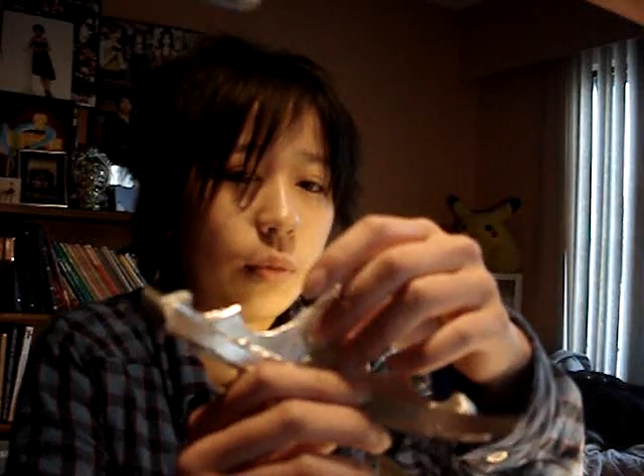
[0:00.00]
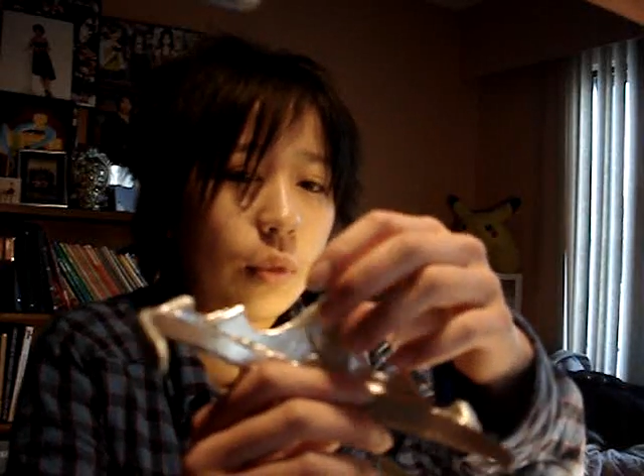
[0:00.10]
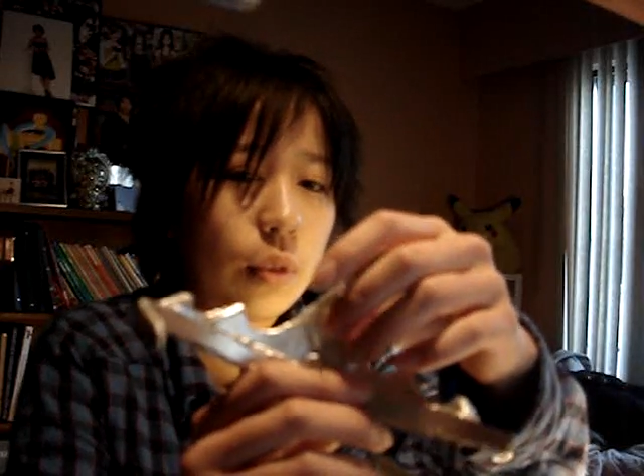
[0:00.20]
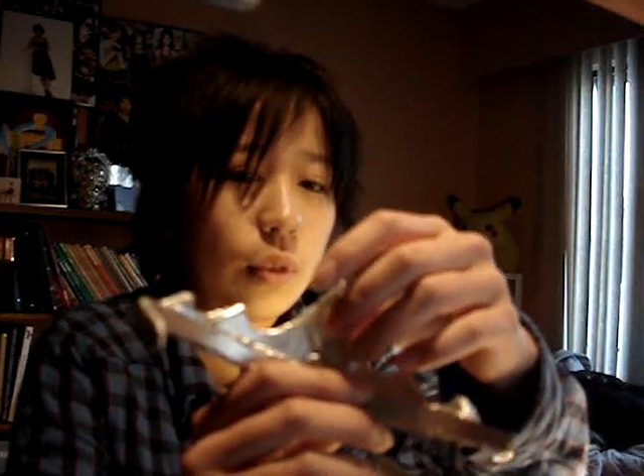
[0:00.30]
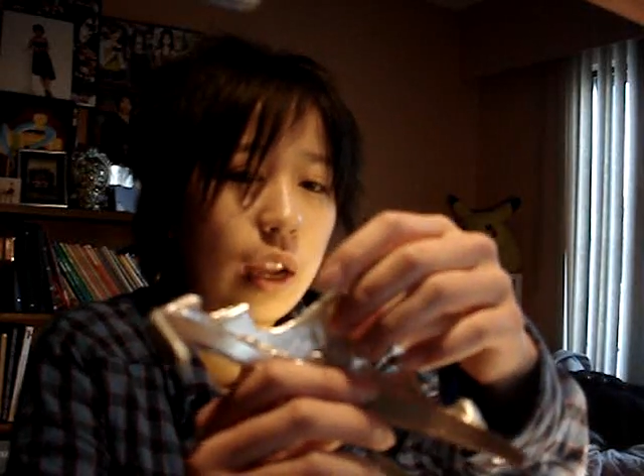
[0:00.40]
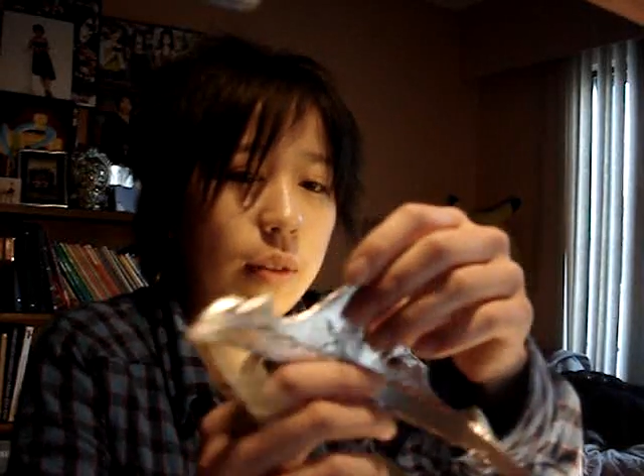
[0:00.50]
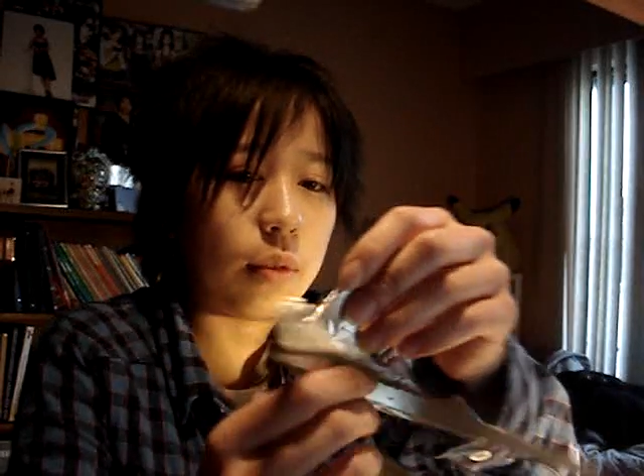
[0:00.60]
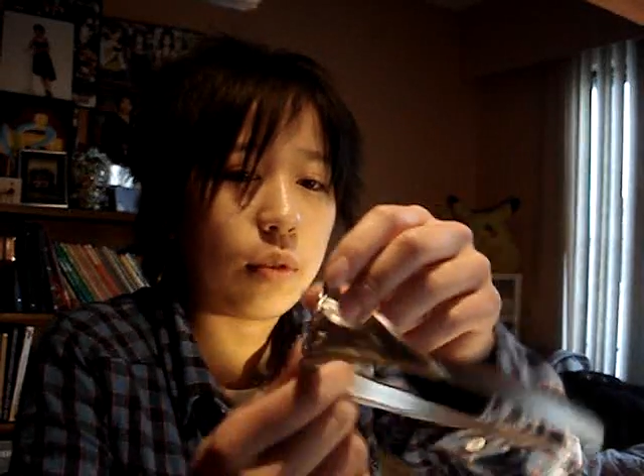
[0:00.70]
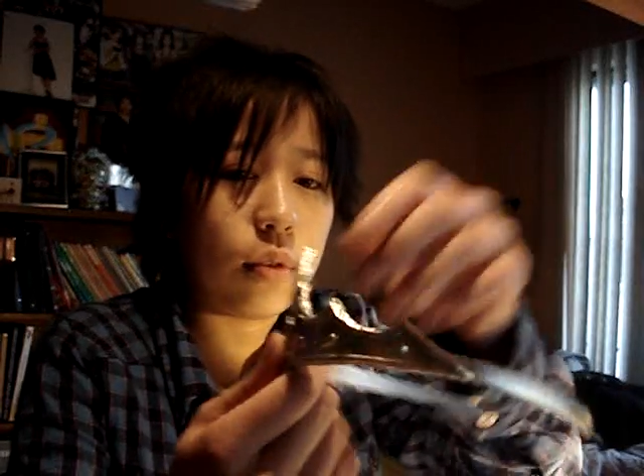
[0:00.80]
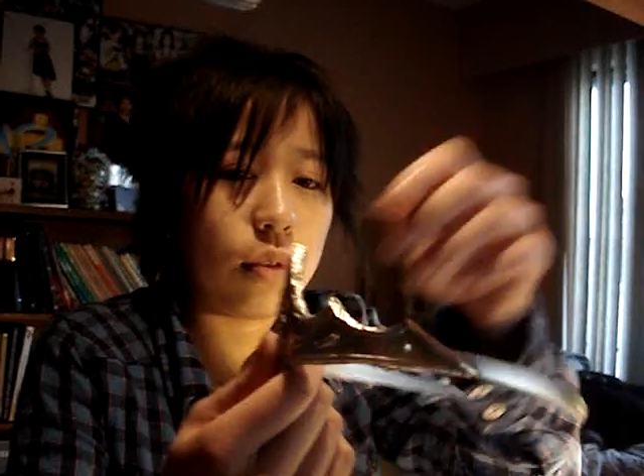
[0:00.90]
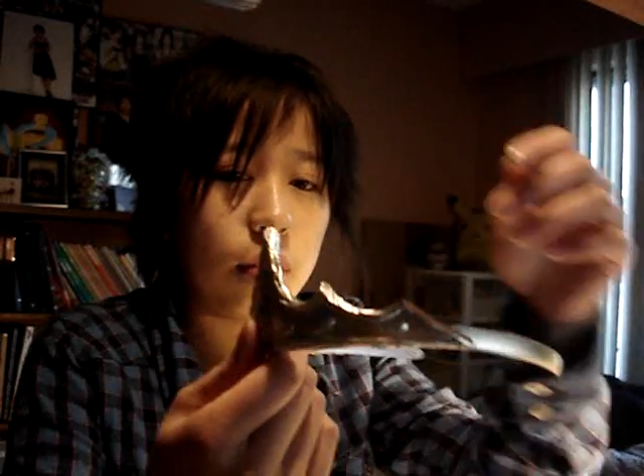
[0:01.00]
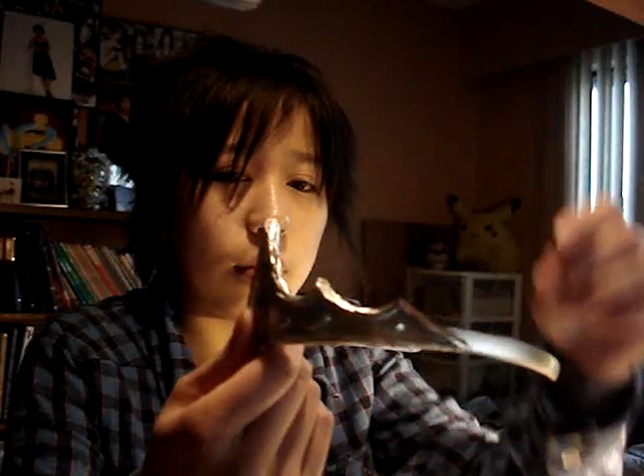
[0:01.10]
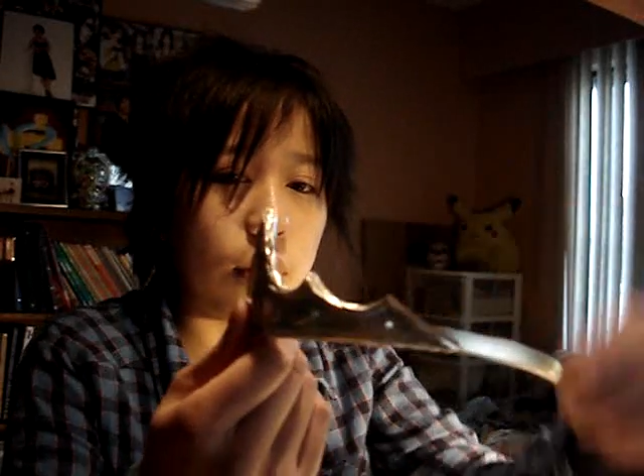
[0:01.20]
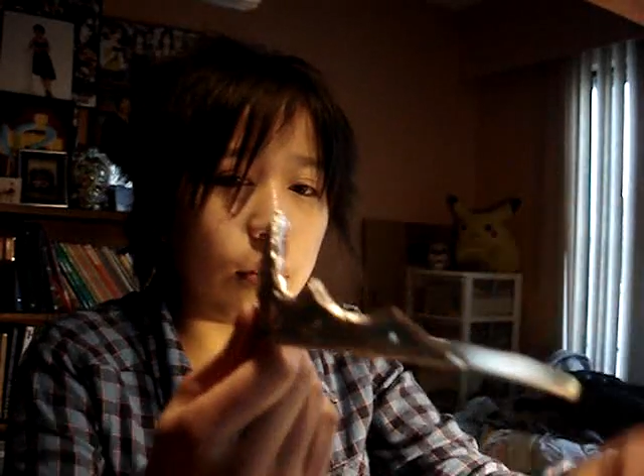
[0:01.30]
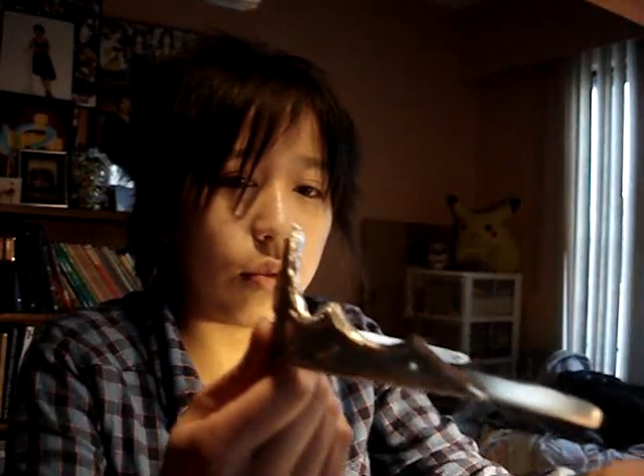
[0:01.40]
where I
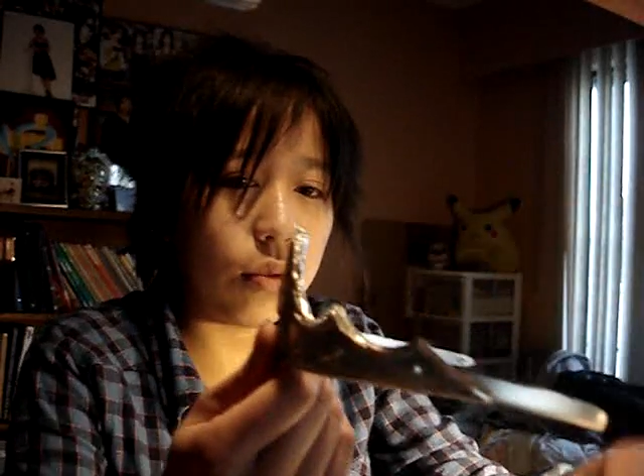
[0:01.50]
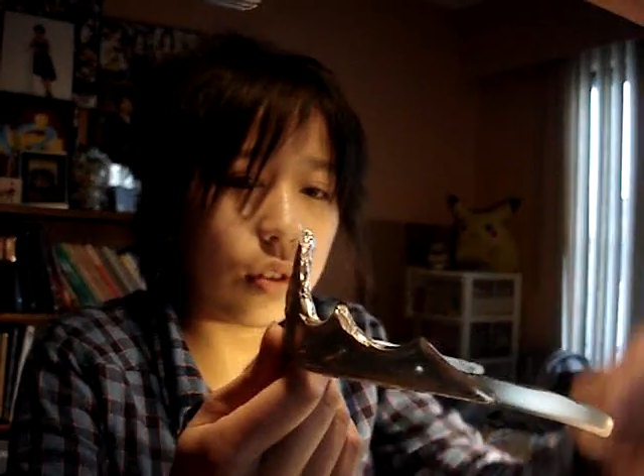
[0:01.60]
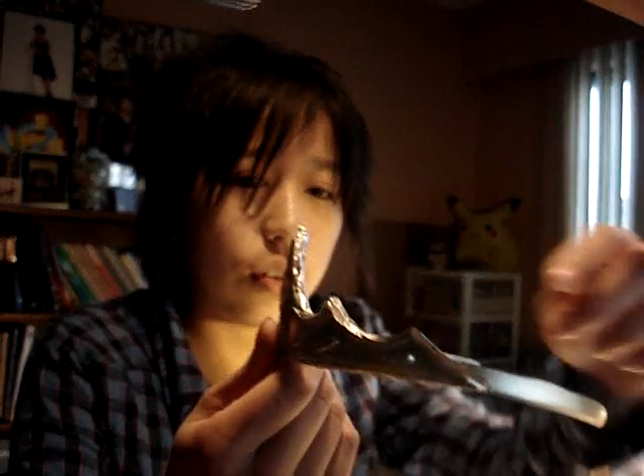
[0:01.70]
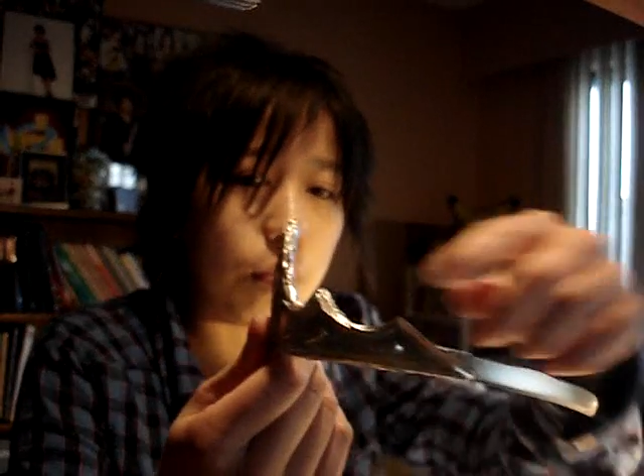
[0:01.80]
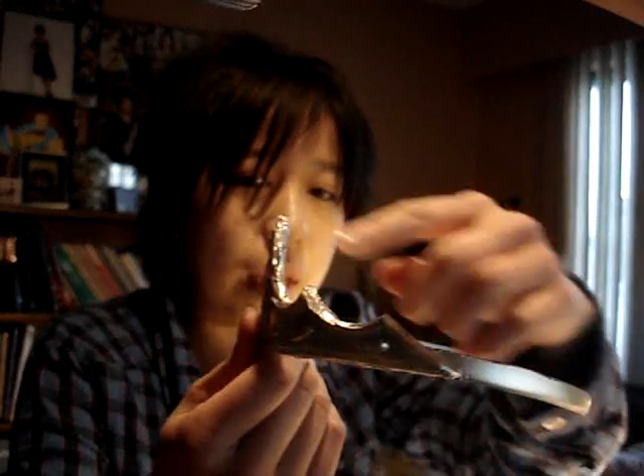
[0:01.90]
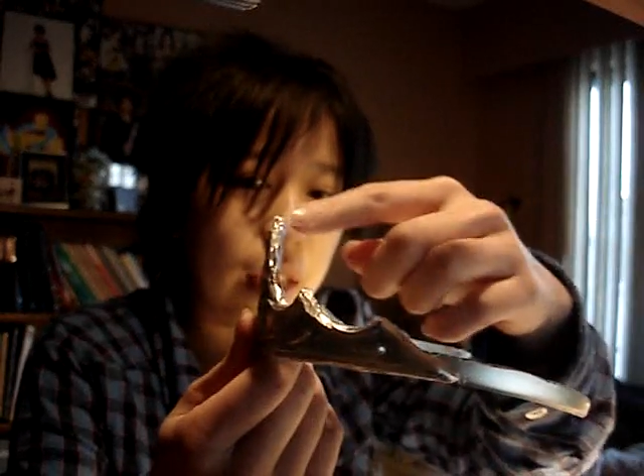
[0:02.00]
used to